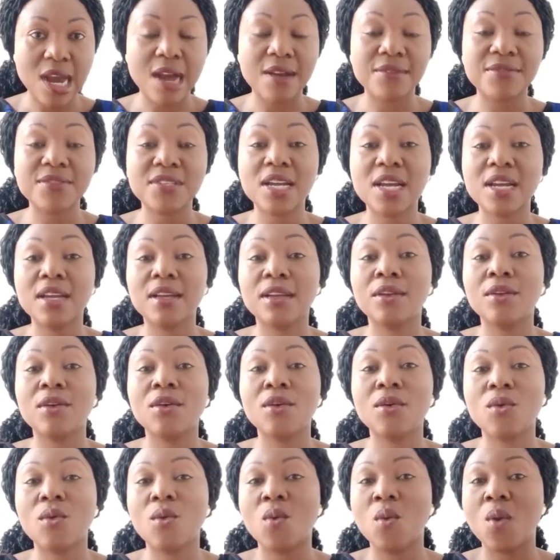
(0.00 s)
After a
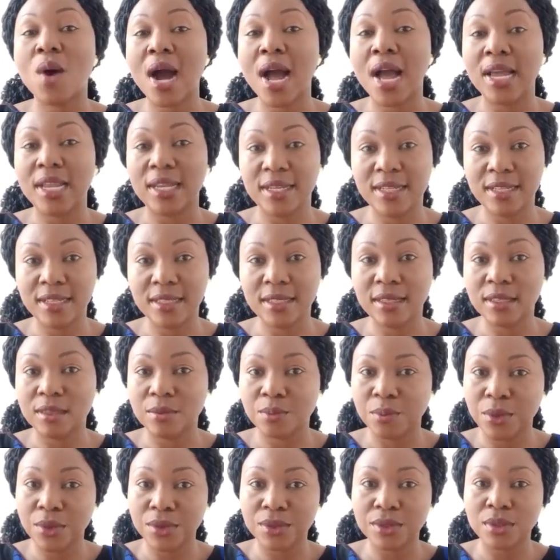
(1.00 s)
long while, it
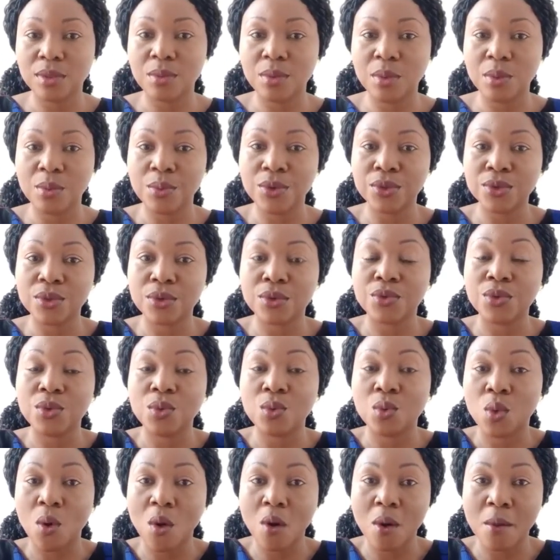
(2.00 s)
is possible both of
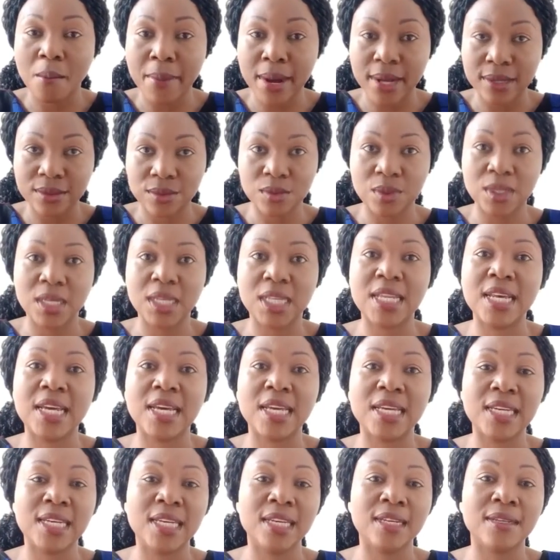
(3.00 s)
you will come back together
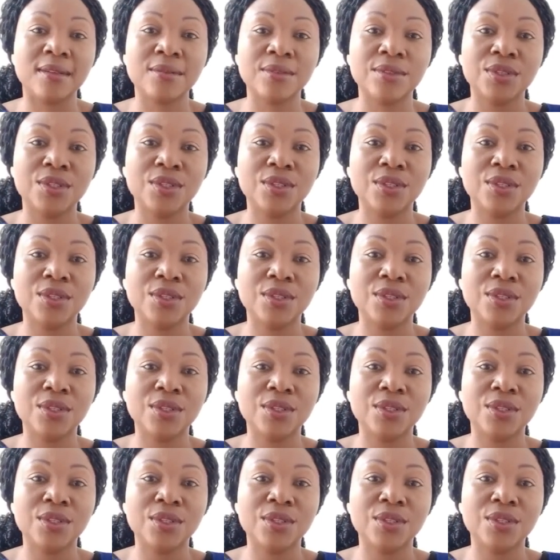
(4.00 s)
again.